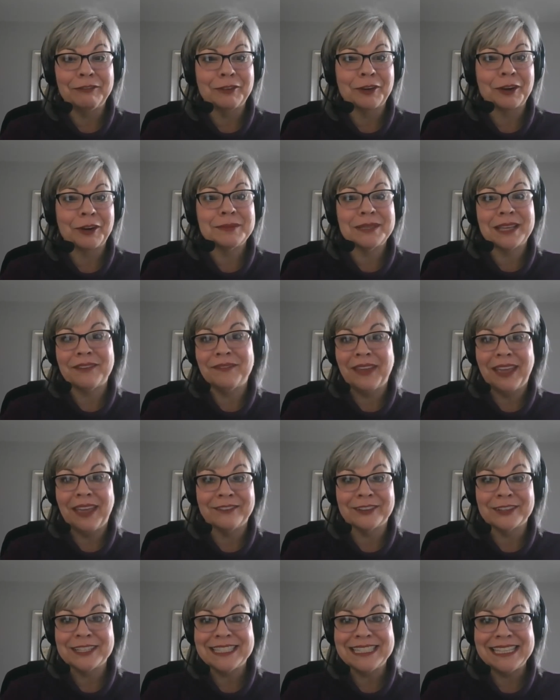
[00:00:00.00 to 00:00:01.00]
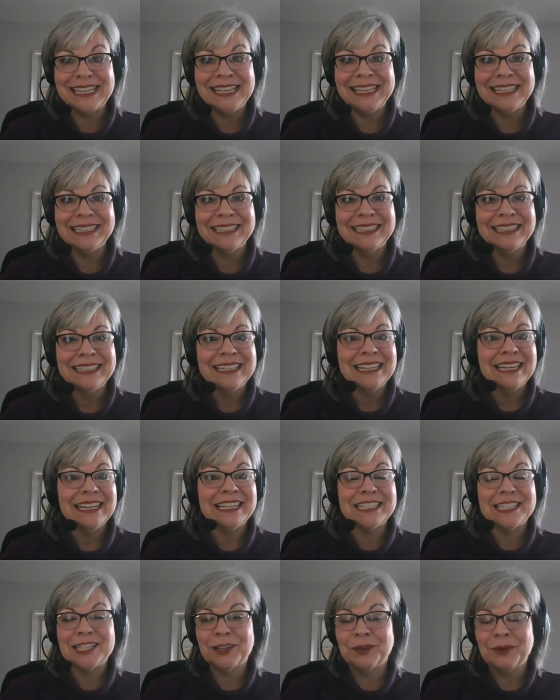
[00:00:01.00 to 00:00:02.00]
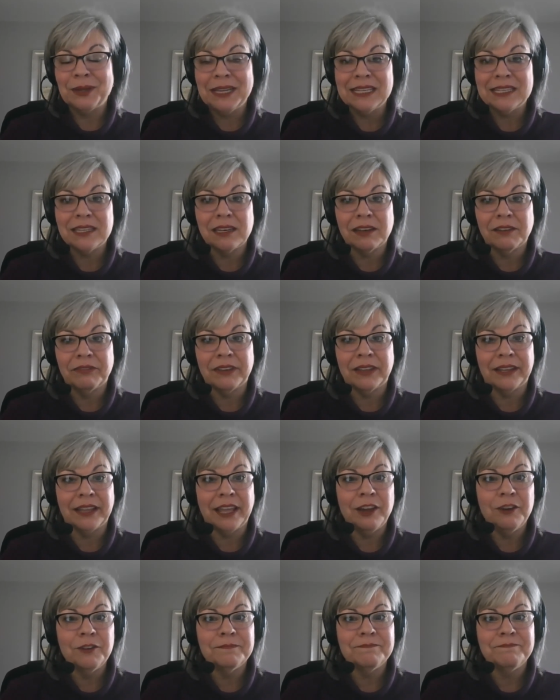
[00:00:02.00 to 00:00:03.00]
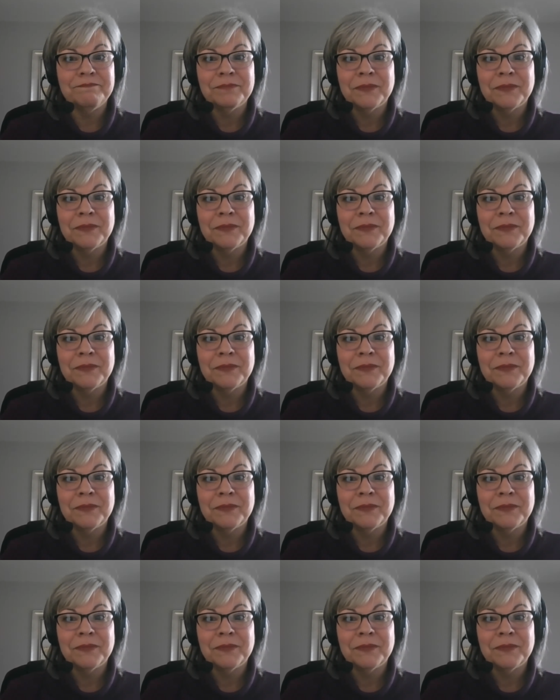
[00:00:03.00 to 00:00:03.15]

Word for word: forms I've ever seen. It's so easy to fill out.